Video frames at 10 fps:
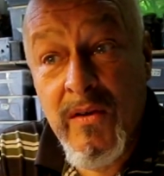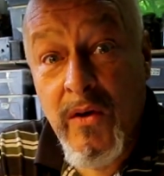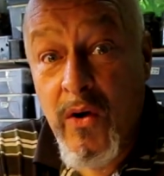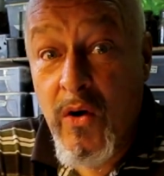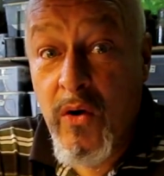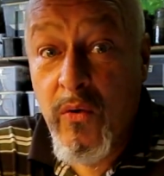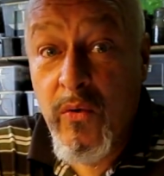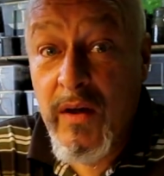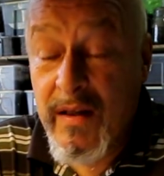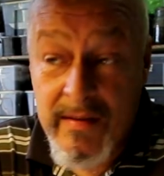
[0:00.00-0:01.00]
So
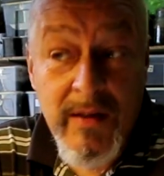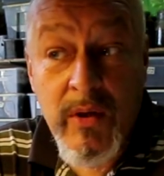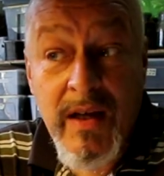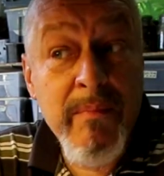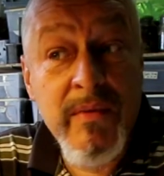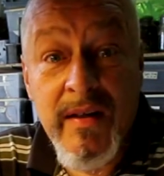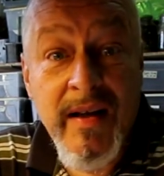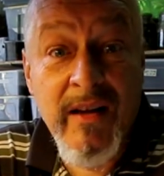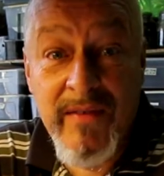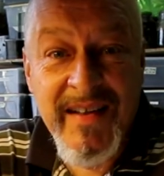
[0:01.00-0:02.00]
let's see what happens in
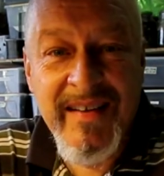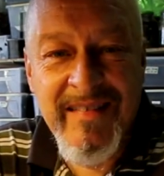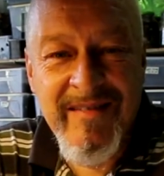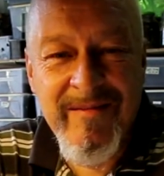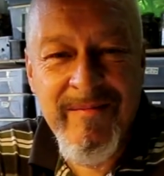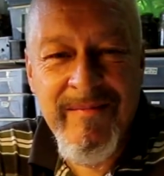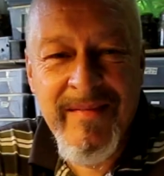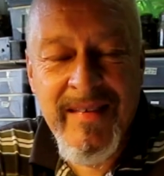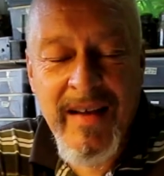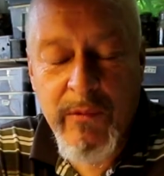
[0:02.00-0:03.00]
half an year.
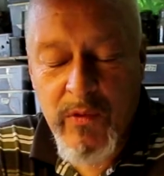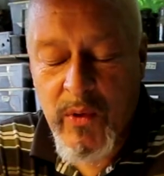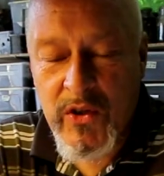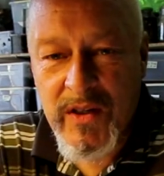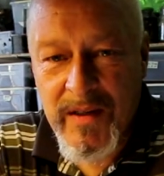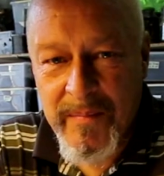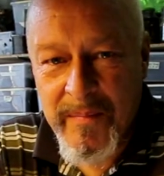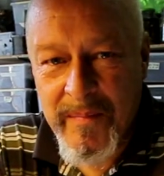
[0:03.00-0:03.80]
Thanks for watching.